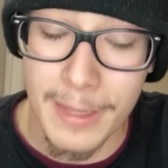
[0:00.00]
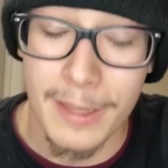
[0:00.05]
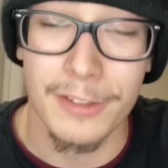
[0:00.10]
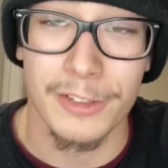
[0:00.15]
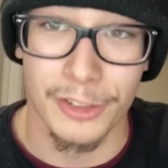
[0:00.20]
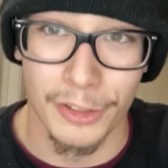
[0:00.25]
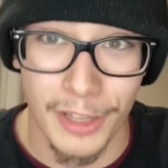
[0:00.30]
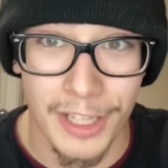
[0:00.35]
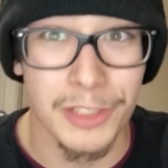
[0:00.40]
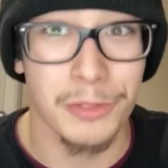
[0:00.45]

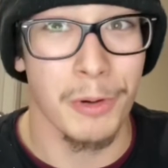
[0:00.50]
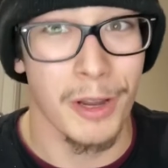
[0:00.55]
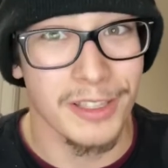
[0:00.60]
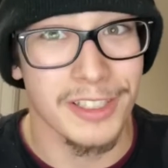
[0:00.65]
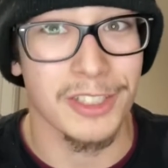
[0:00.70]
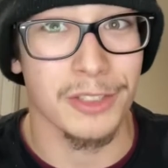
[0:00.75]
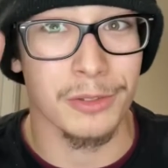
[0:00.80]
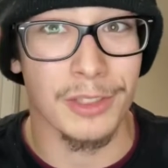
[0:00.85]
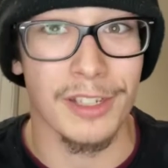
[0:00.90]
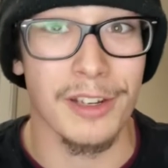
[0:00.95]
So that's why
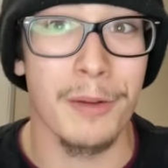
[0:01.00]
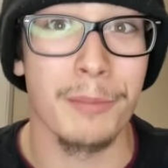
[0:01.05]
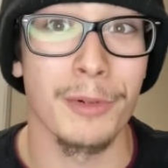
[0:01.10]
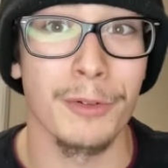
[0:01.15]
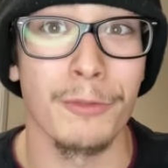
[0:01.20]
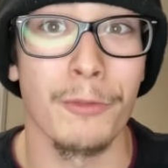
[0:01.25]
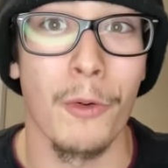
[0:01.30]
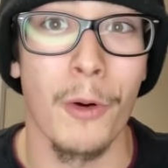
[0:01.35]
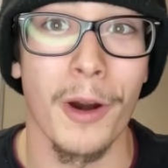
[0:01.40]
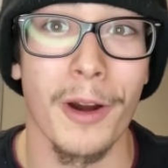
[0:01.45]
this is at number
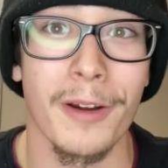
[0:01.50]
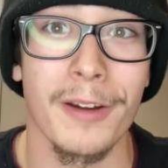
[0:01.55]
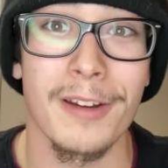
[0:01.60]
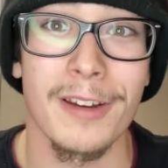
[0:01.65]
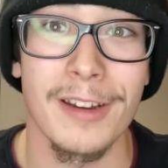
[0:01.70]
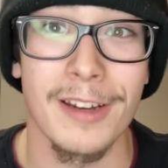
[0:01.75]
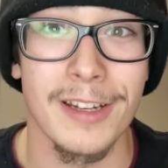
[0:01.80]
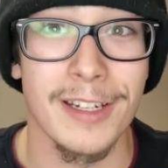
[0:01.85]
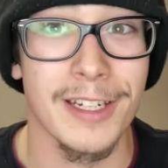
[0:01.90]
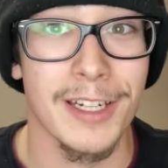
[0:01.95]
4.
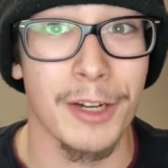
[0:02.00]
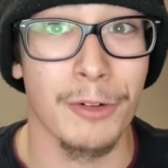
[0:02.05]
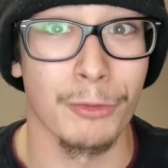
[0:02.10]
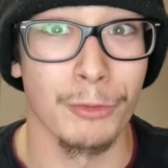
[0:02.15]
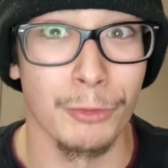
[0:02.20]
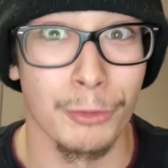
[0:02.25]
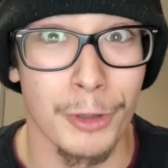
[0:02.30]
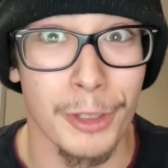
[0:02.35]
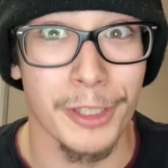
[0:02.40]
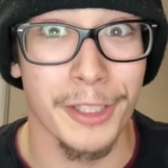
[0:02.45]

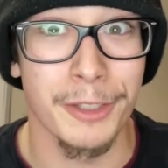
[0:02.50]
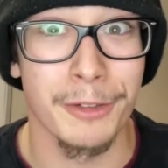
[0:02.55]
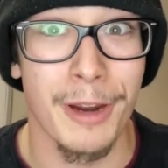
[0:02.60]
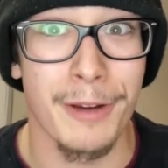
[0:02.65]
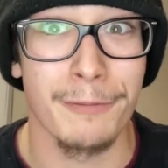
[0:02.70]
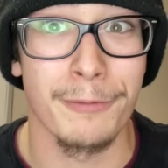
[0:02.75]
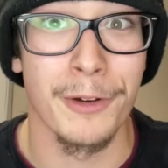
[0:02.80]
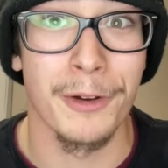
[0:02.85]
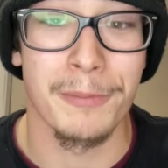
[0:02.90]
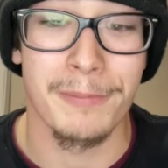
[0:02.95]
Really great
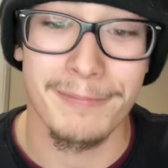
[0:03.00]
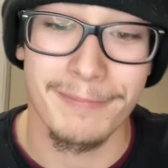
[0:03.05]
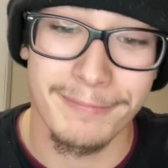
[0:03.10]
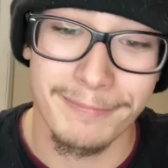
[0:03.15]
film.